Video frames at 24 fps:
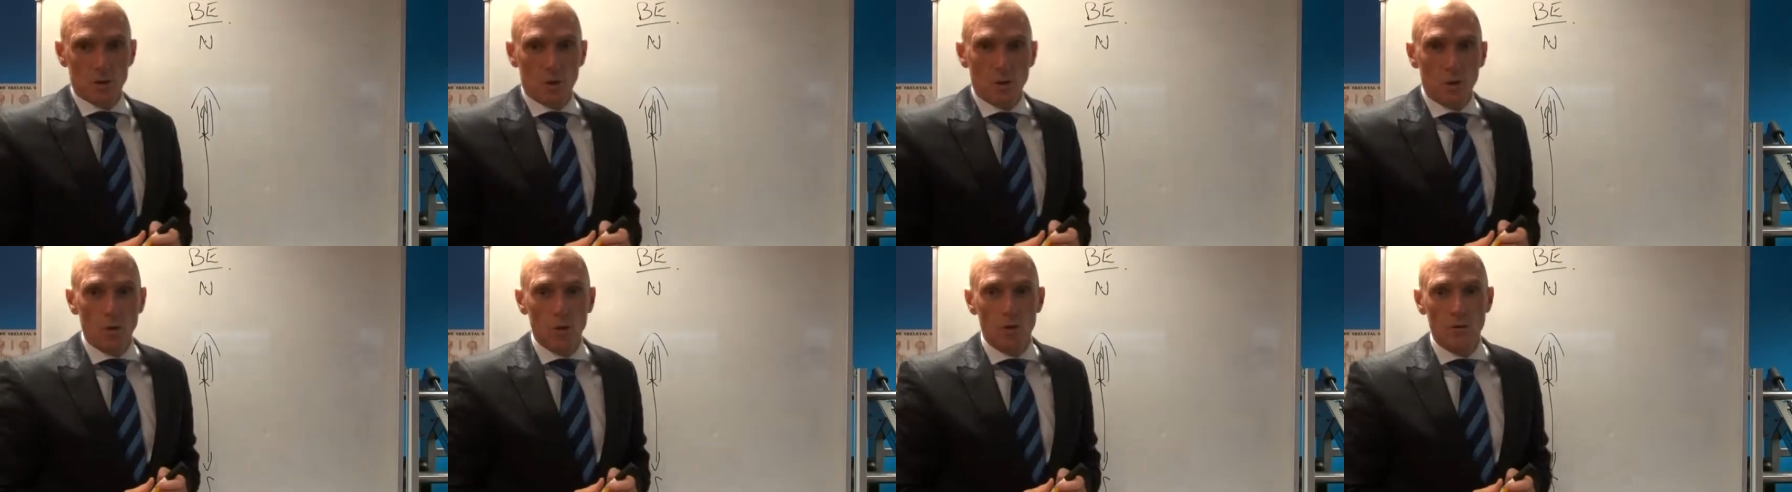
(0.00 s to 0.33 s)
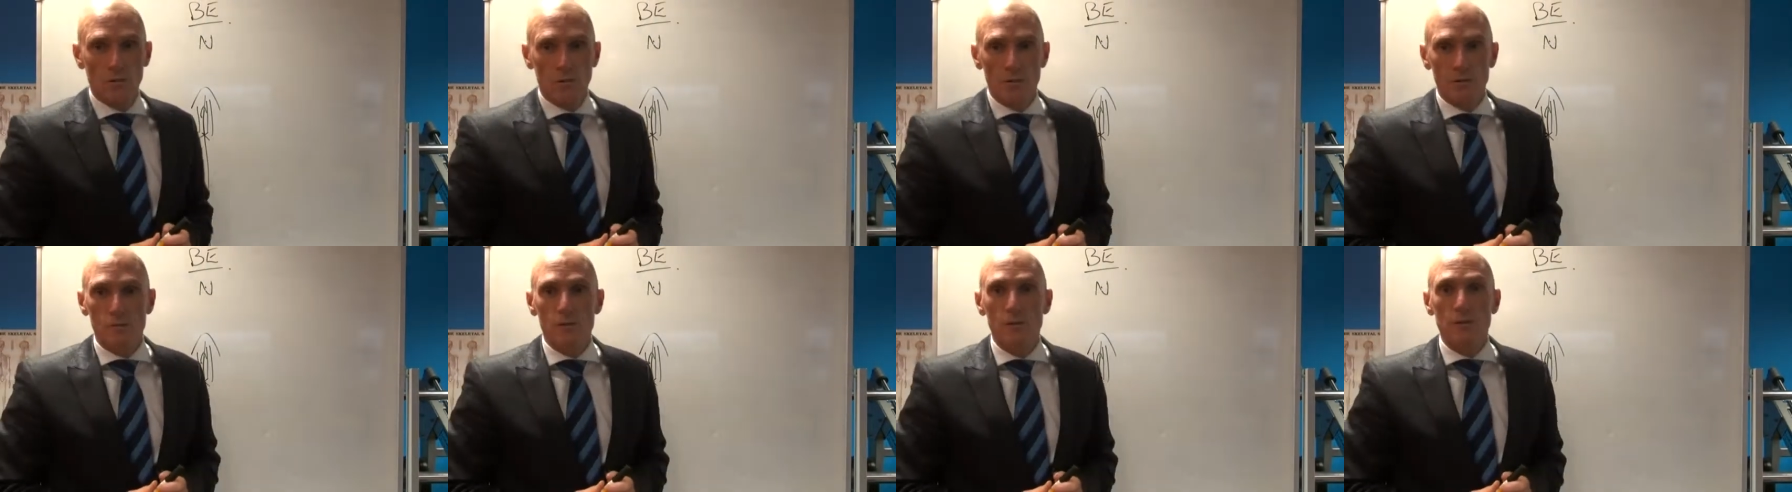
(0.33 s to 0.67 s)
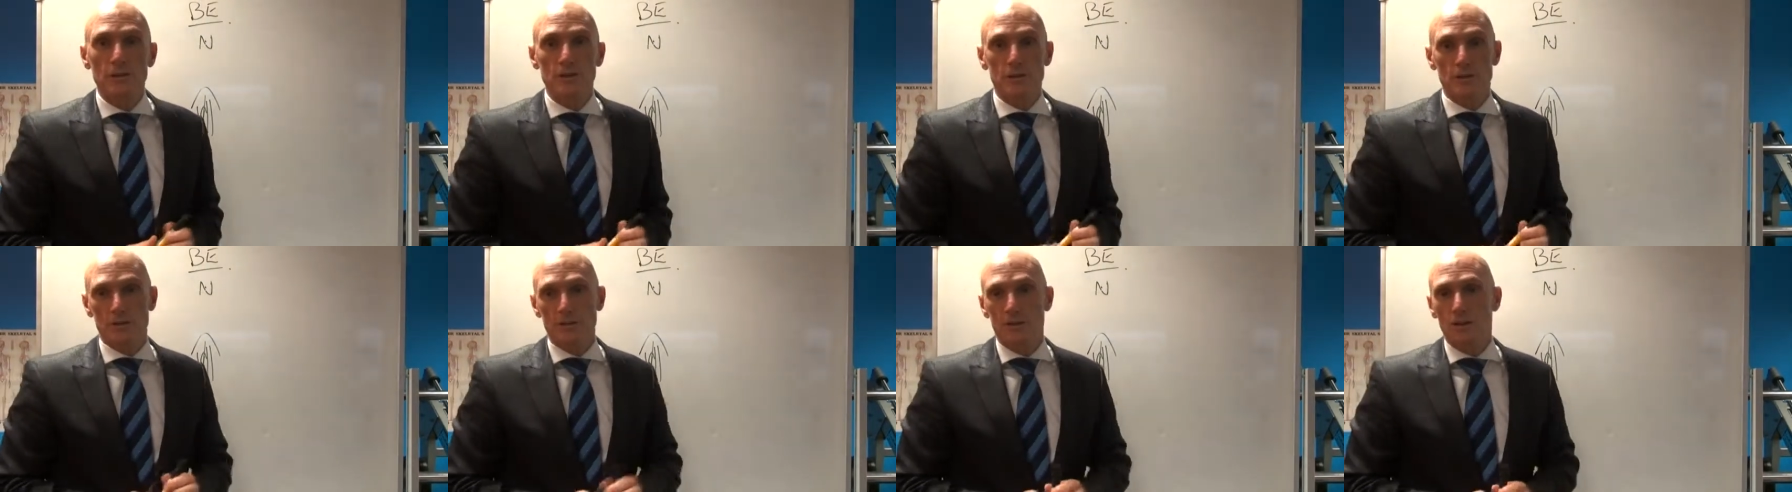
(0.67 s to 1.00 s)
all of the
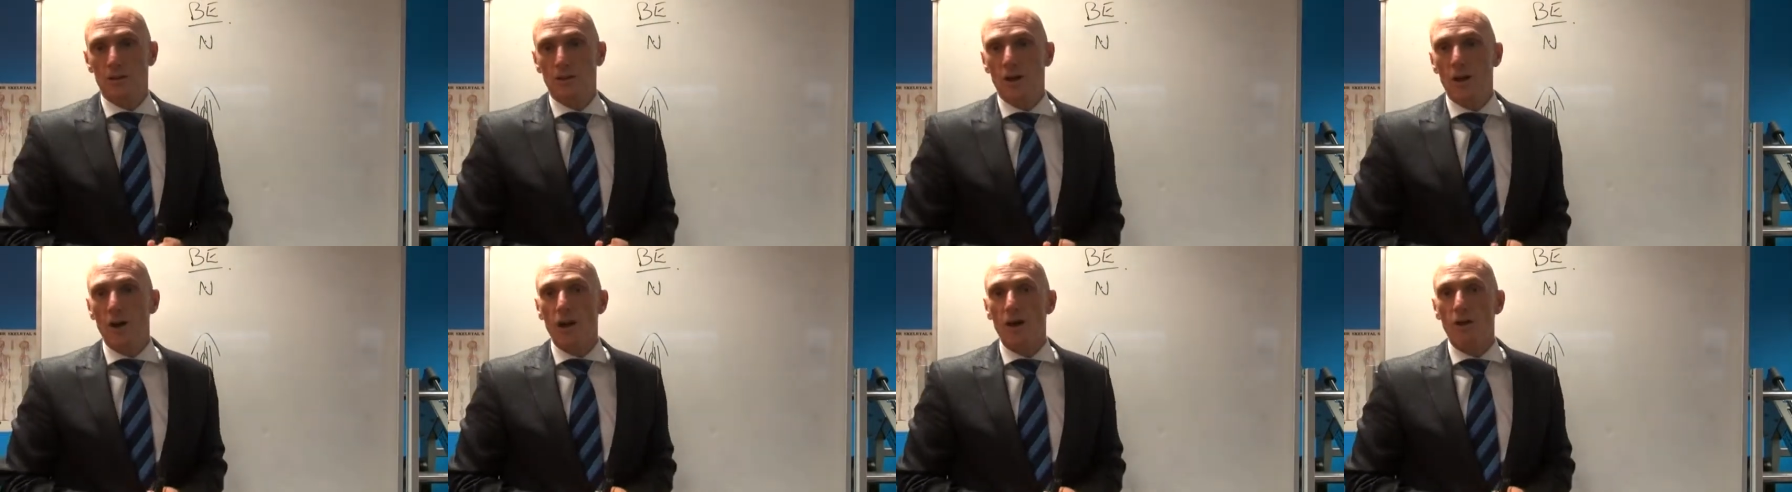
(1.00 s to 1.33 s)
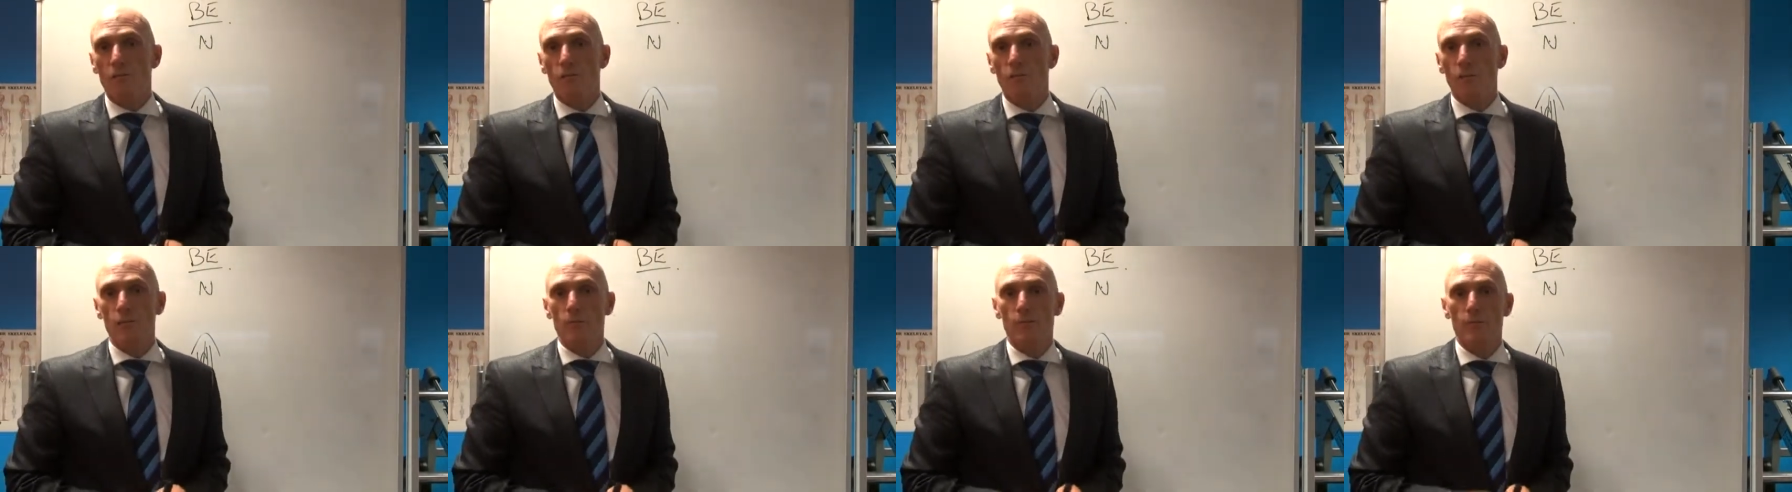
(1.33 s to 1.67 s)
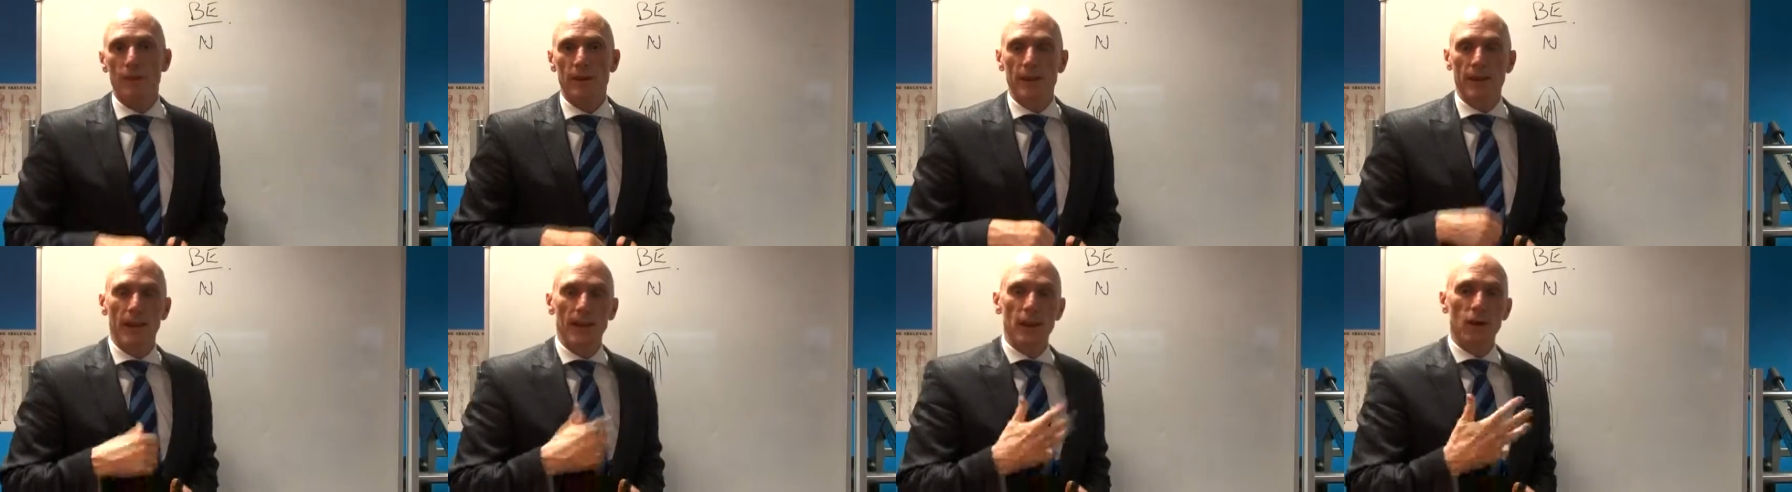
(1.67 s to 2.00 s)
riches in life, whether it
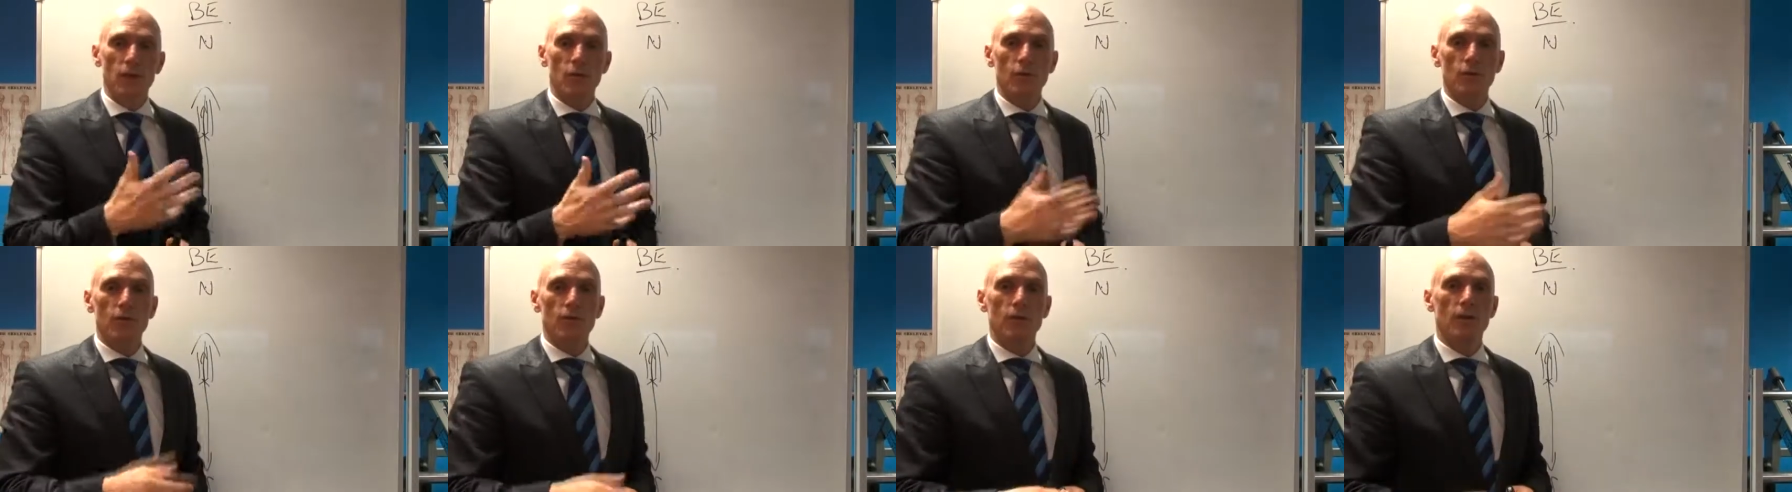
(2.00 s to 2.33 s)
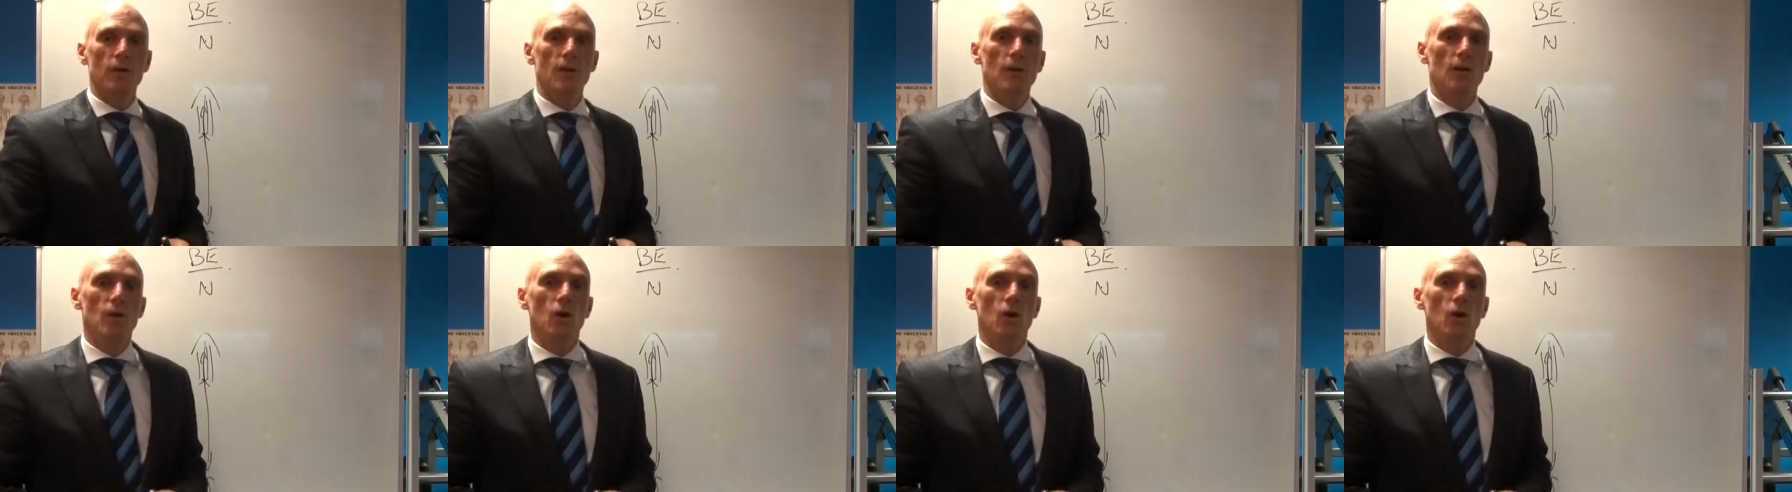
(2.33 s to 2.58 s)
be health